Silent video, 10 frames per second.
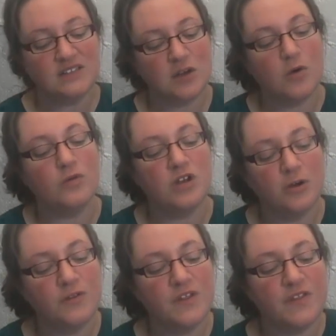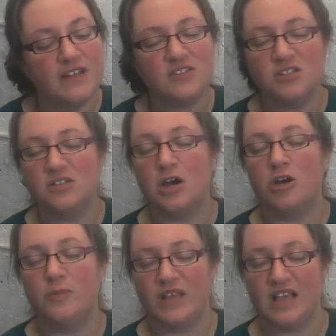So know that things
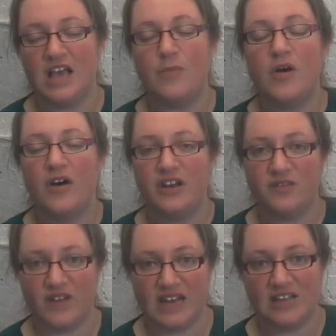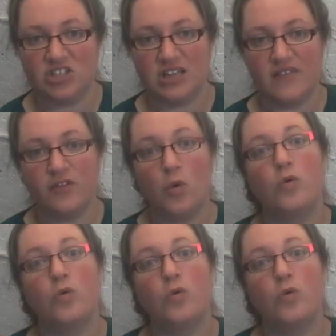are picking up on a financial level,